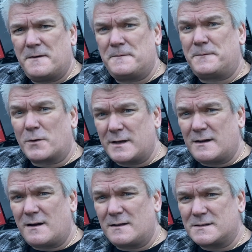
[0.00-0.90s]

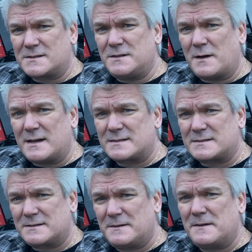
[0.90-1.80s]
$40
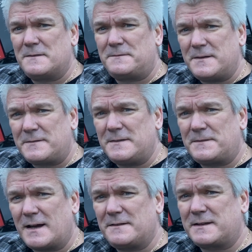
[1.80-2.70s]
US,
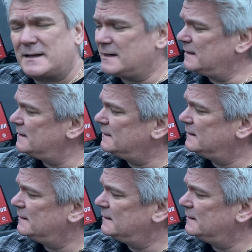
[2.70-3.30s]
55 Canadian.